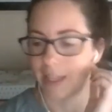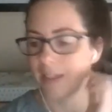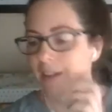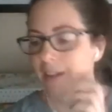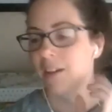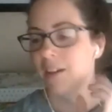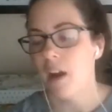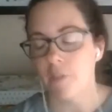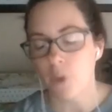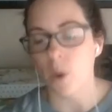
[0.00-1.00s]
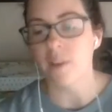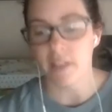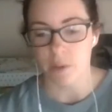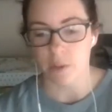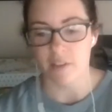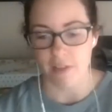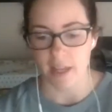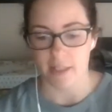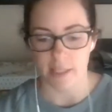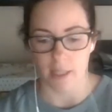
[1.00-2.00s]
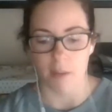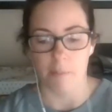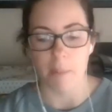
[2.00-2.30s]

late. Of course, I know it's a fake deadline,